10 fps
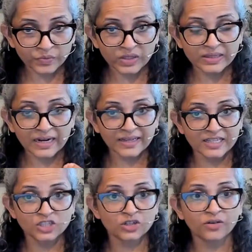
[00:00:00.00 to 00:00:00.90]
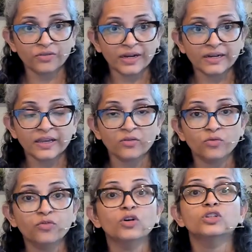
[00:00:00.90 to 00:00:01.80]
that extra weight can
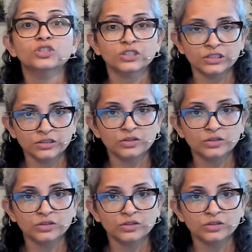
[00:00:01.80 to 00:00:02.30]
worsen